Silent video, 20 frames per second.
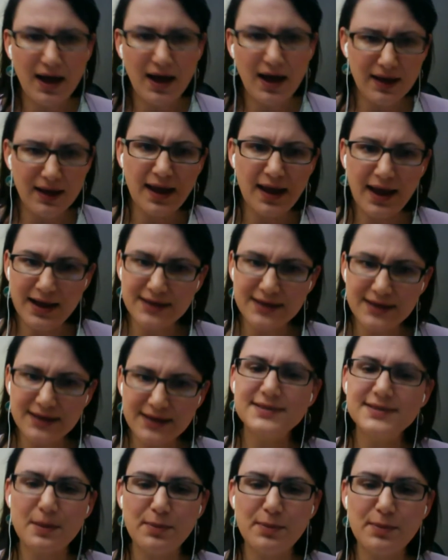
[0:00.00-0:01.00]

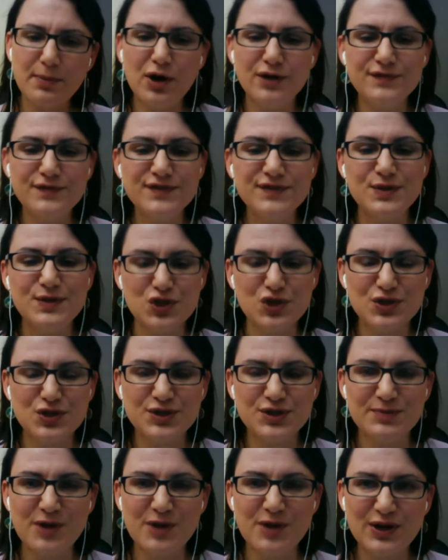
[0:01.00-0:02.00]
as a part of Social
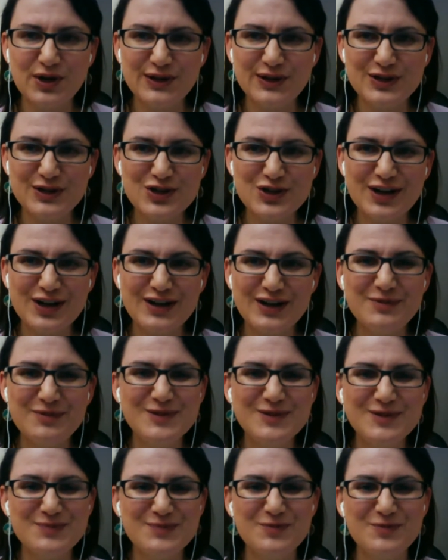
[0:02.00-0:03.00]
Sparkle and Shine. I
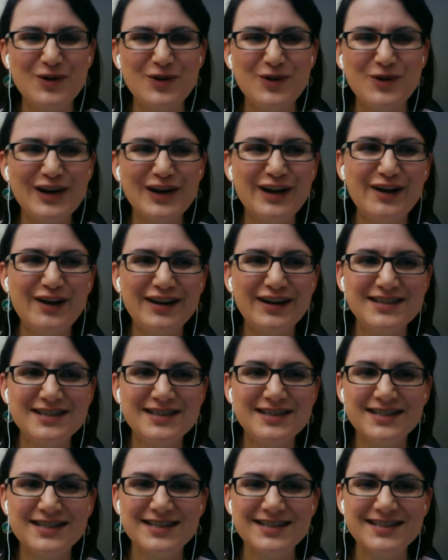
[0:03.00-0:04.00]
was working on it
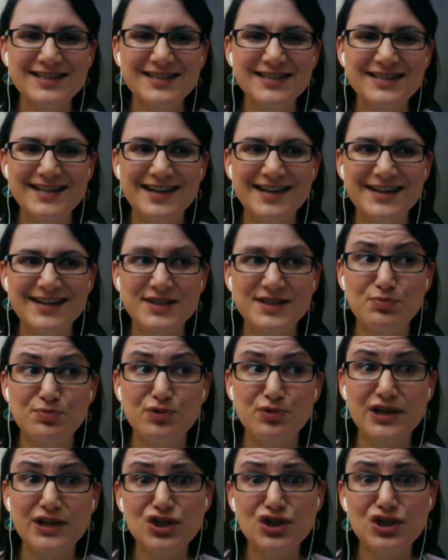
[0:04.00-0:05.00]
since
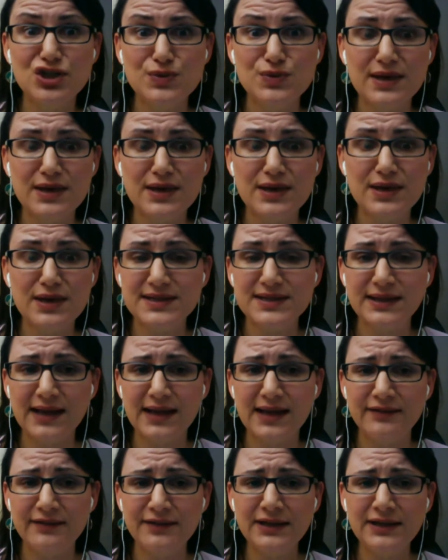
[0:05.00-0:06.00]
spring
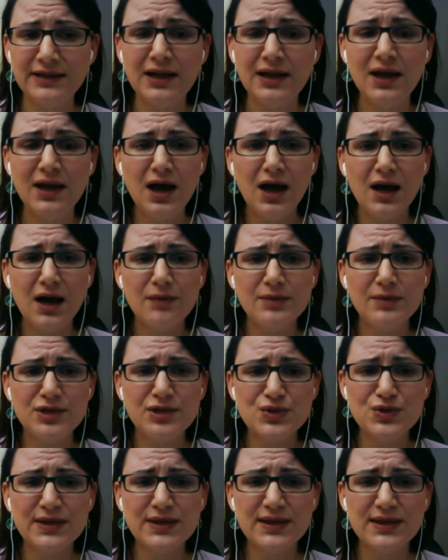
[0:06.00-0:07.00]
2011. I've been
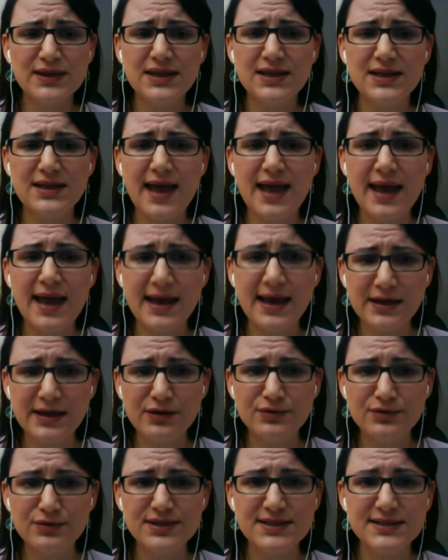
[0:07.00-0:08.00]
doing the
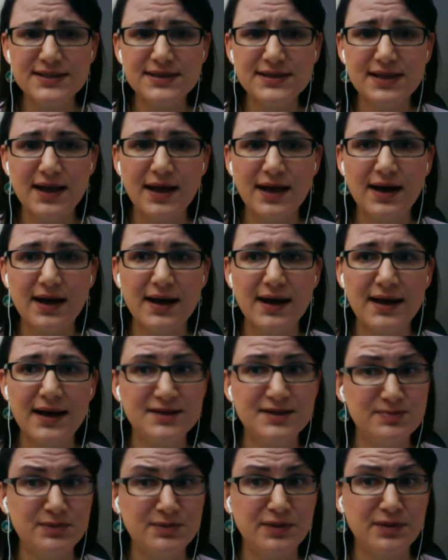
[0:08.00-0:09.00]
Hangouts, has
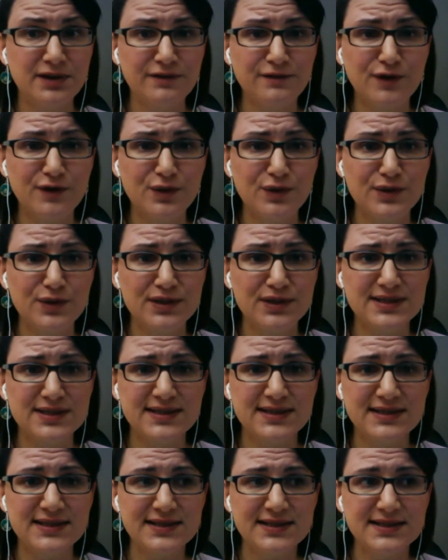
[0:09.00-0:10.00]
been my focus
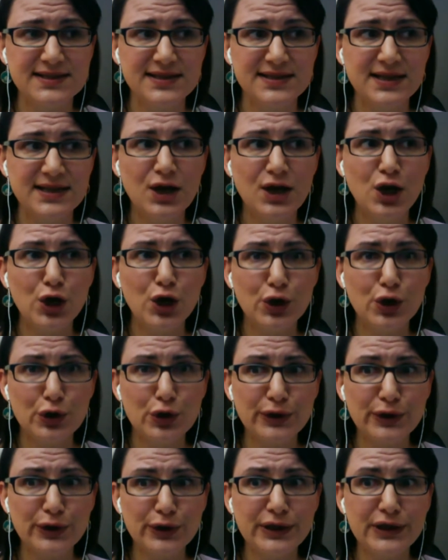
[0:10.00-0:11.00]
since
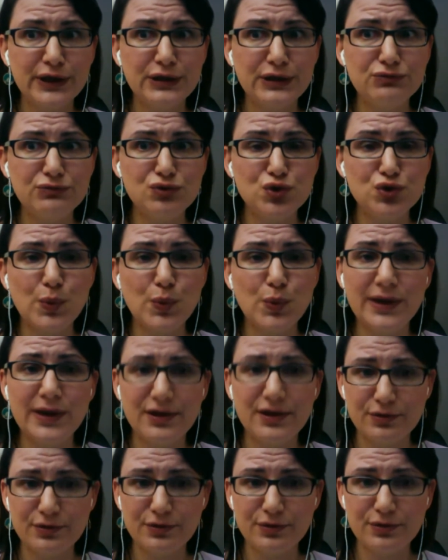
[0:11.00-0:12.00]
early
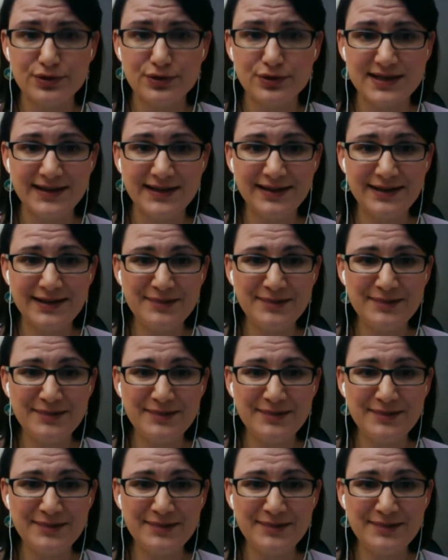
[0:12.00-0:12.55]
2013,